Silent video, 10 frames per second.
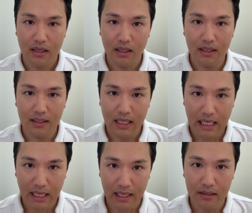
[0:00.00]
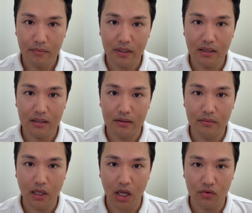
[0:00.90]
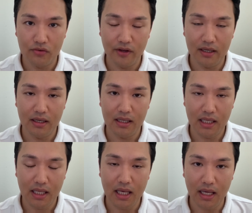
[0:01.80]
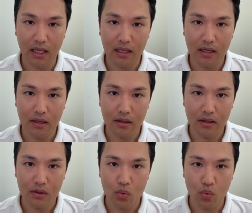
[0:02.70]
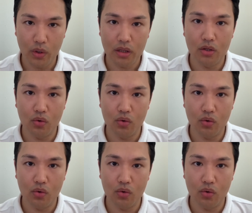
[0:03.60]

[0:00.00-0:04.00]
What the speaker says: it can become aggravated again with the